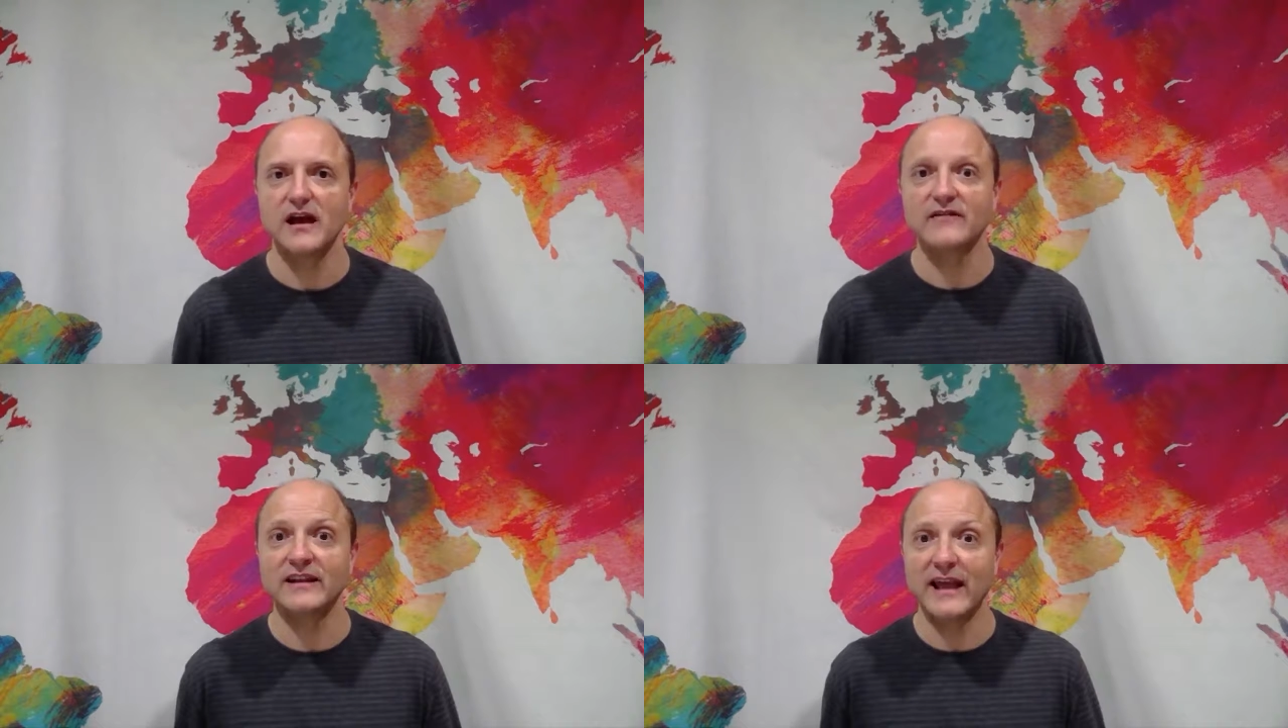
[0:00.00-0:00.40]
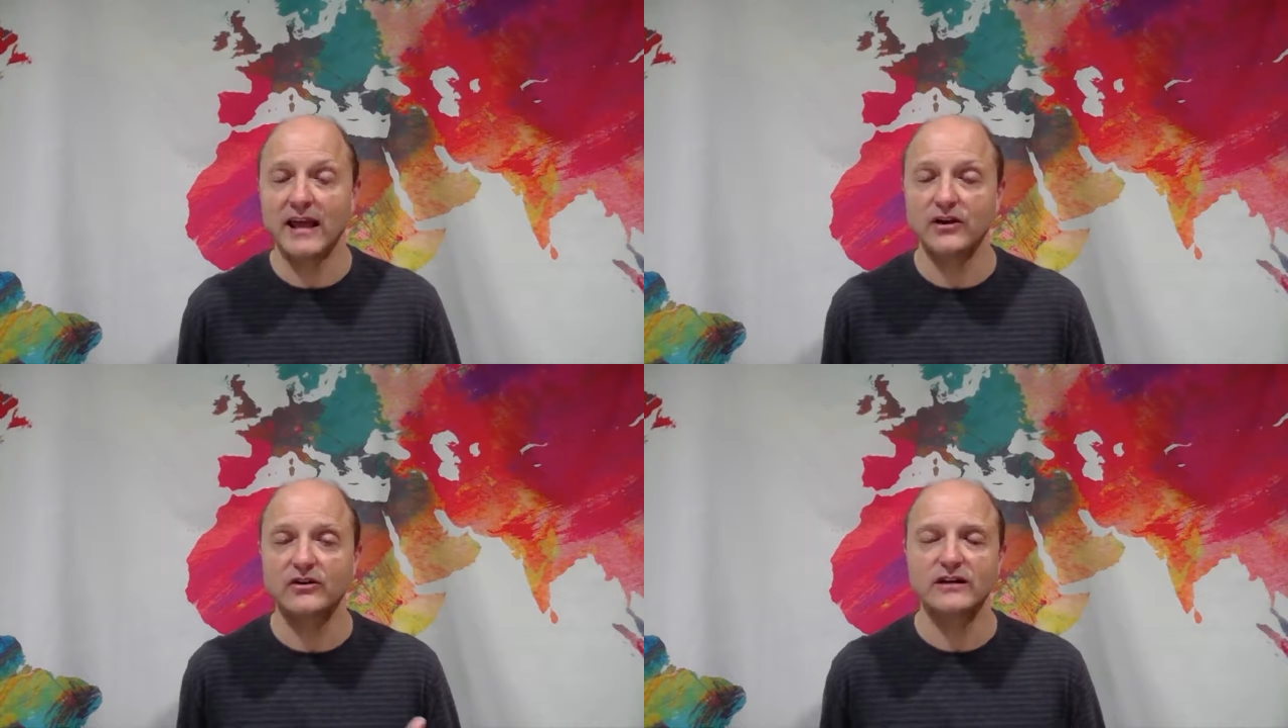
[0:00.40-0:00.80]
of an
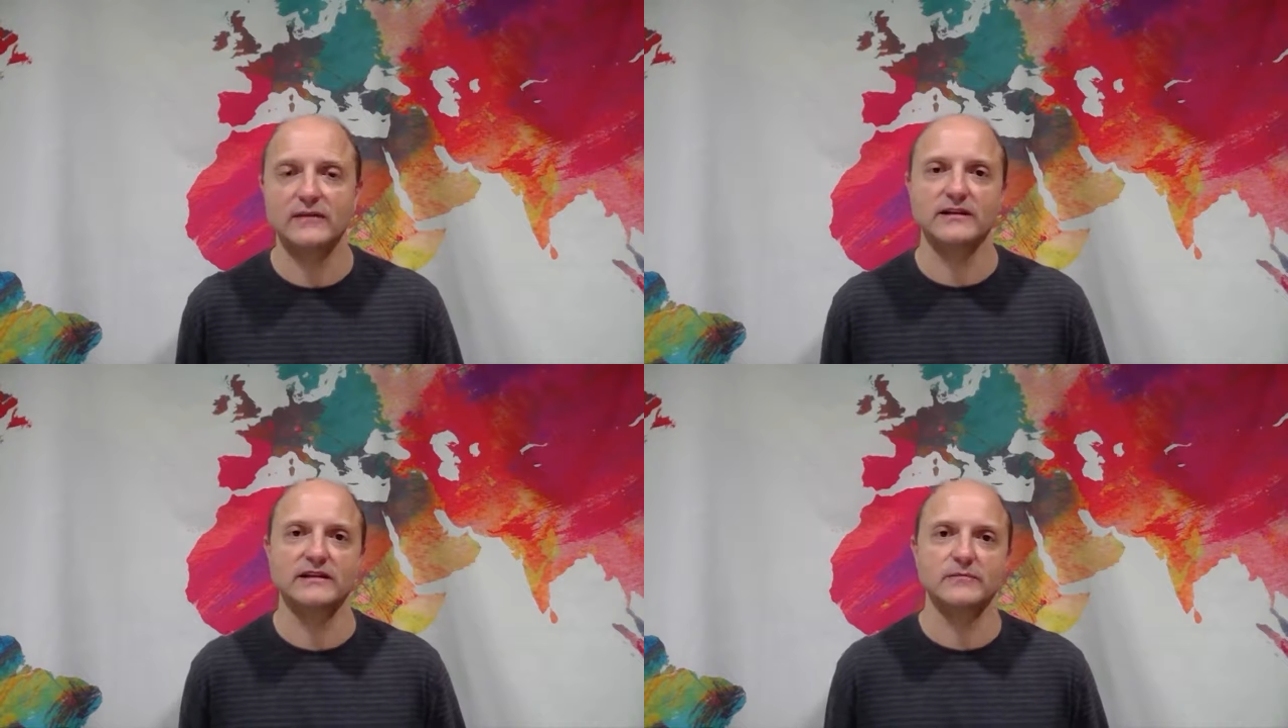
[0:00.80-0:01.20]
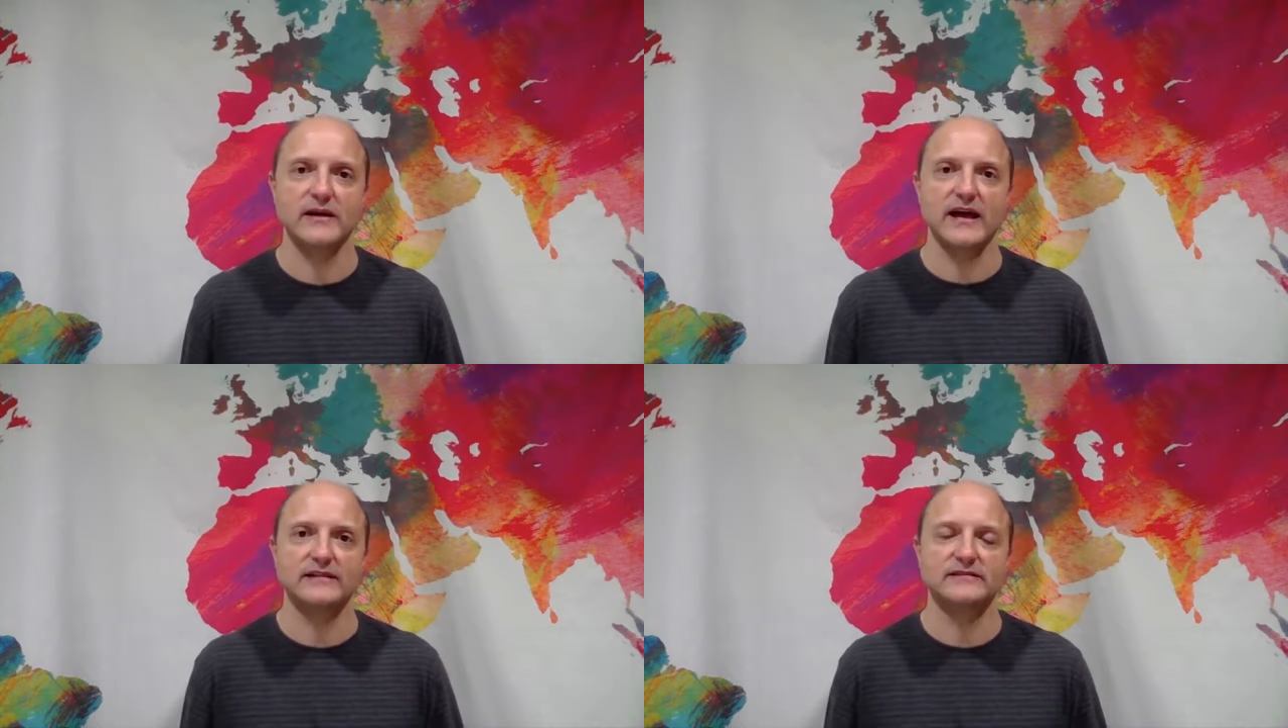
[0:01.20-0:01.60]
heir coming to
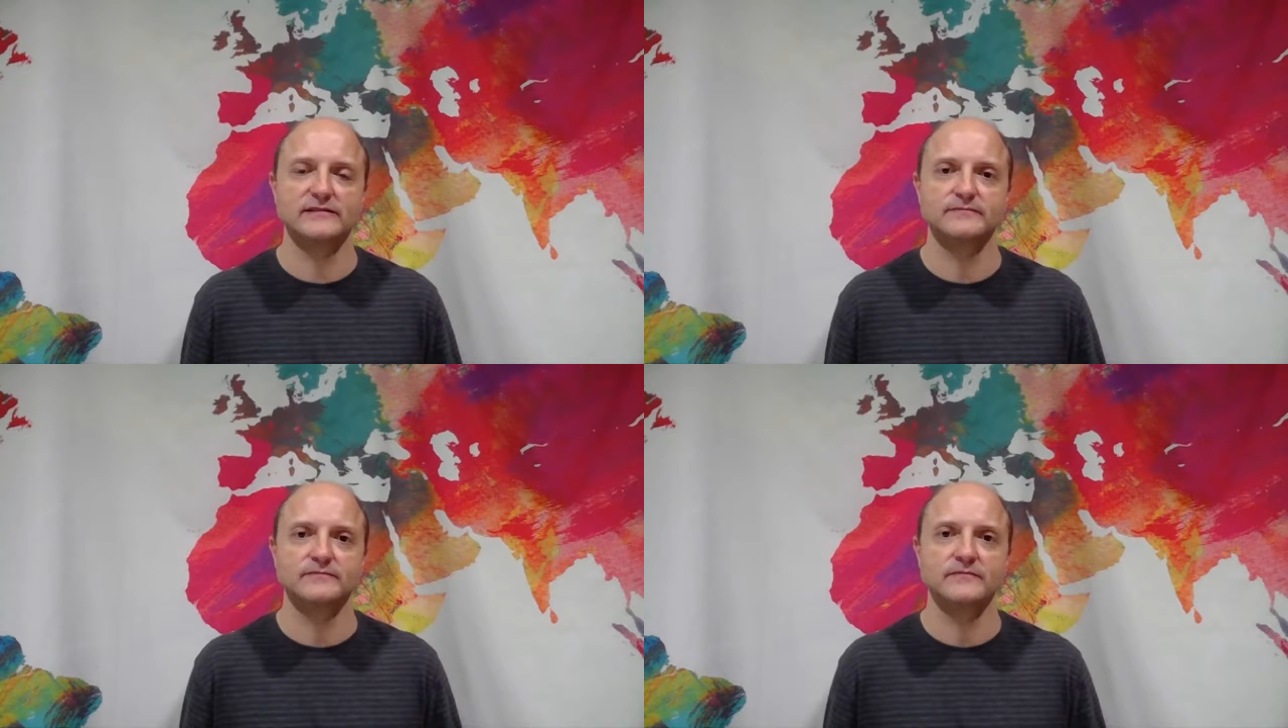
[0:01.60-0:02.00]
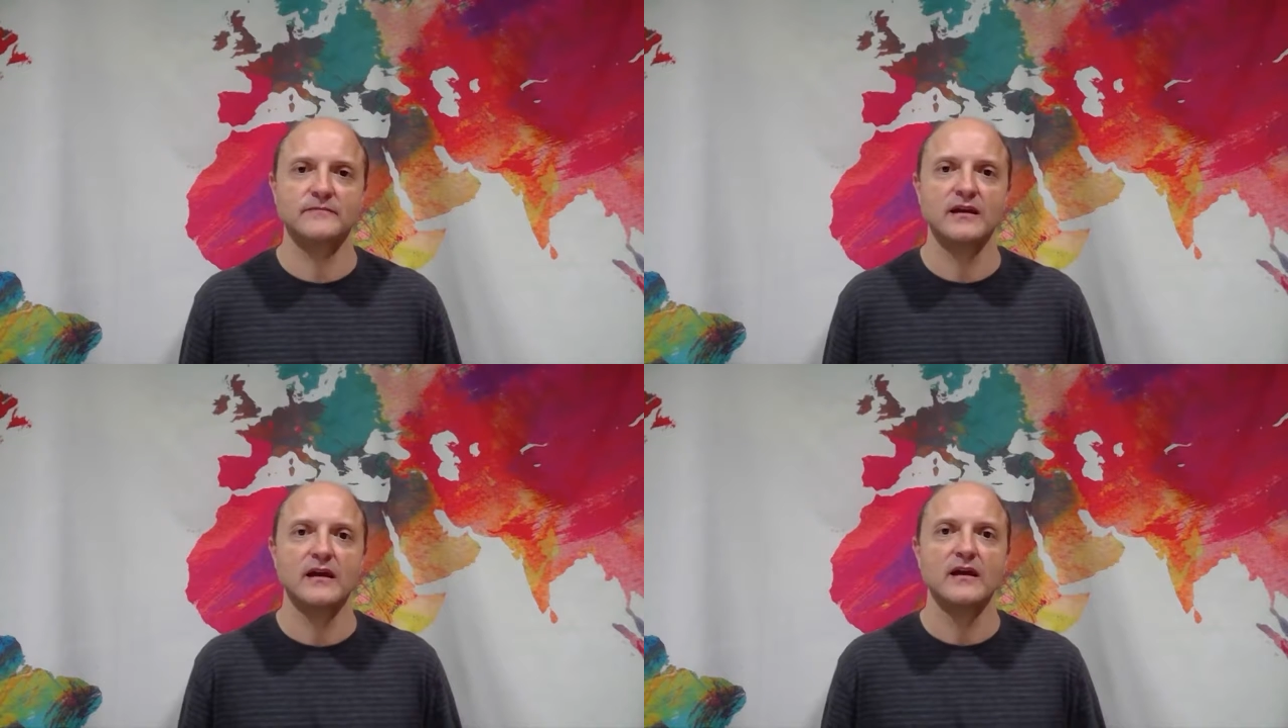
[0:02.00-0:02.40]
pass.
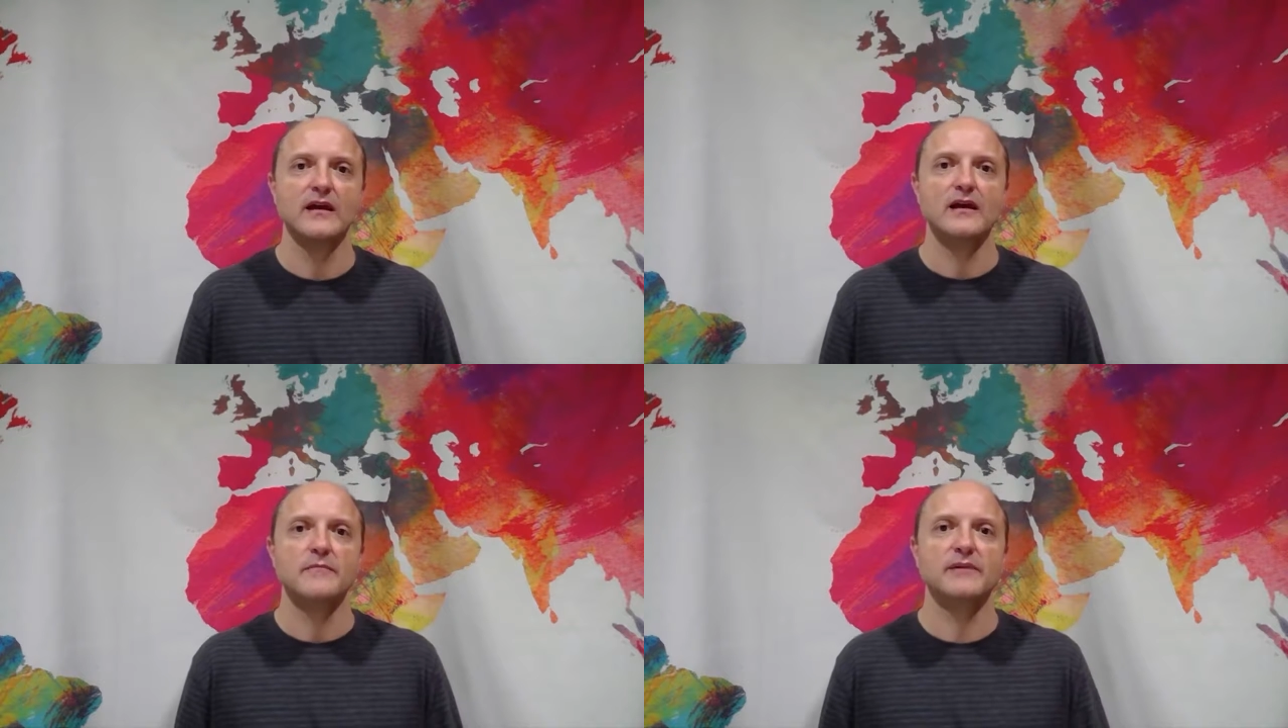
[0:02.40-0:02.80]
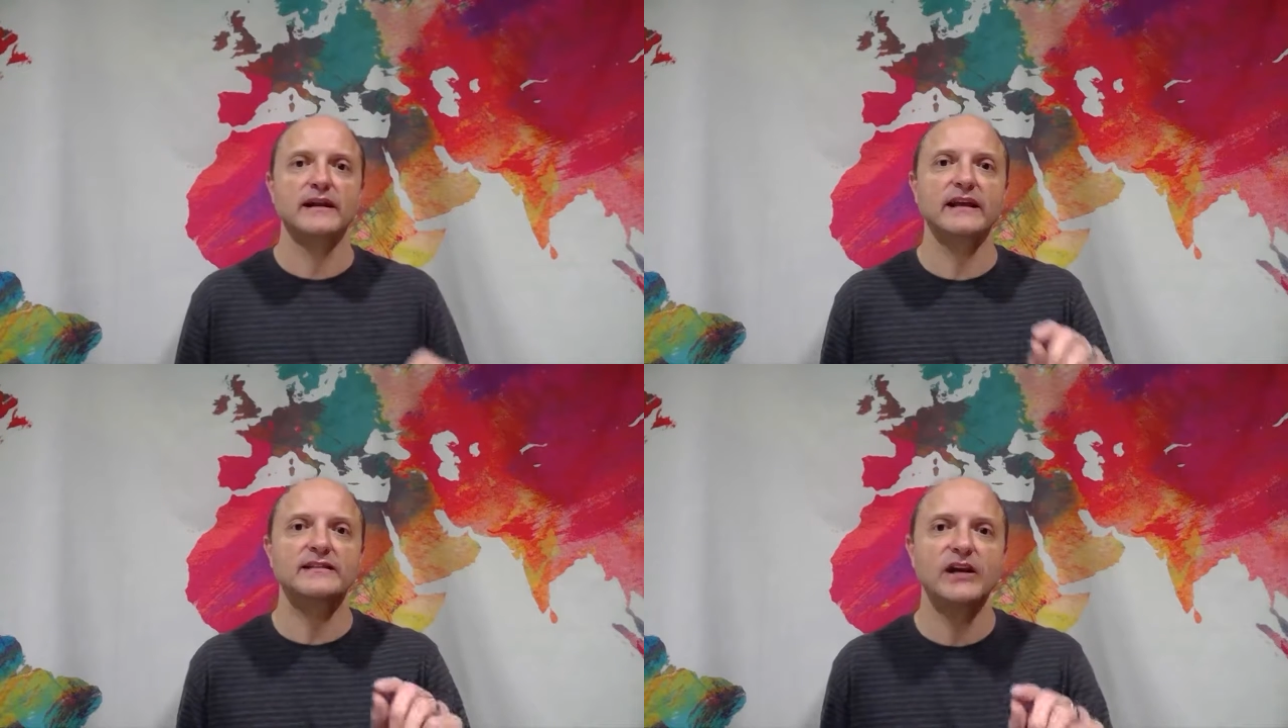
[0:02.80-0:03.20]

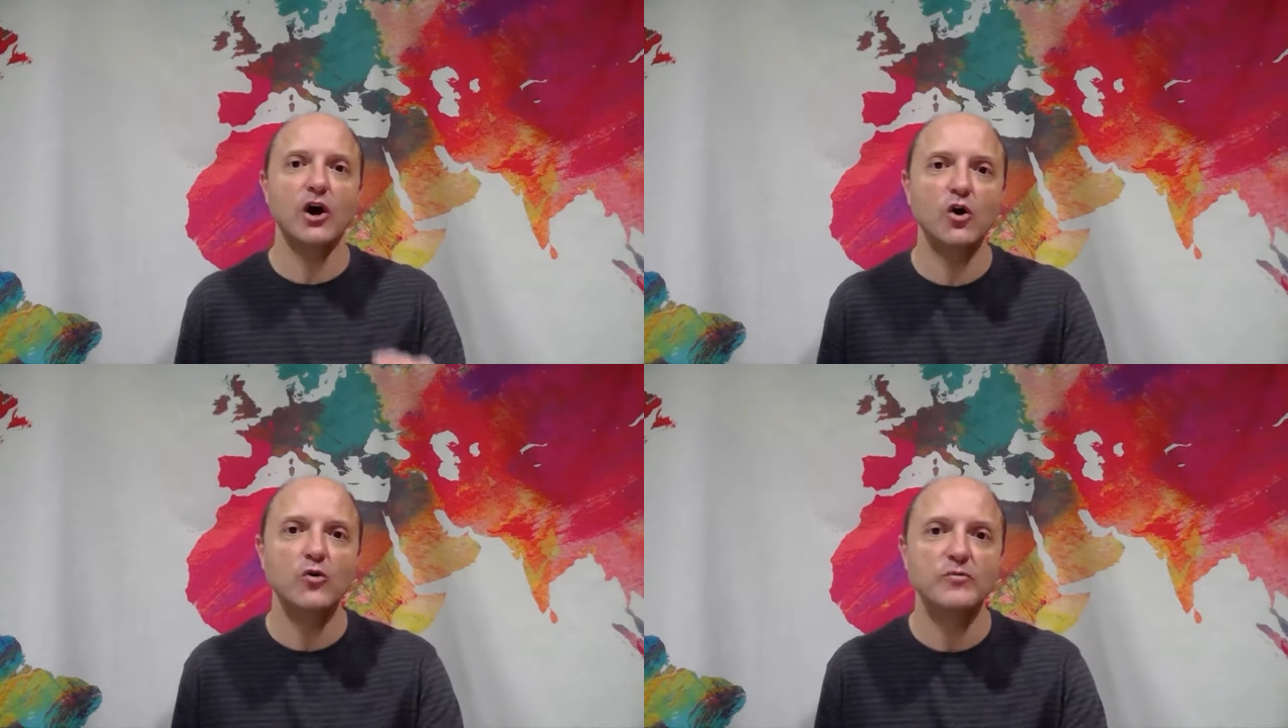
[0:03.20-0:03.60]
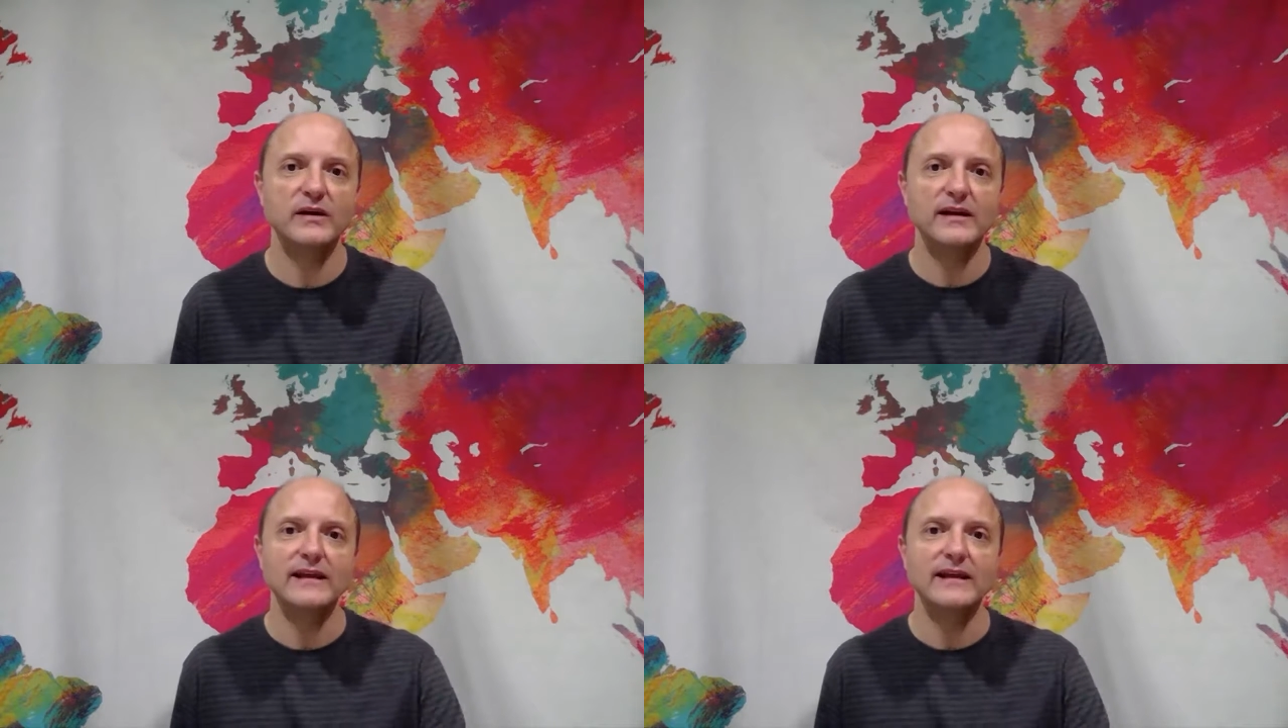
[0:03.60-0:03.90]
But his hope,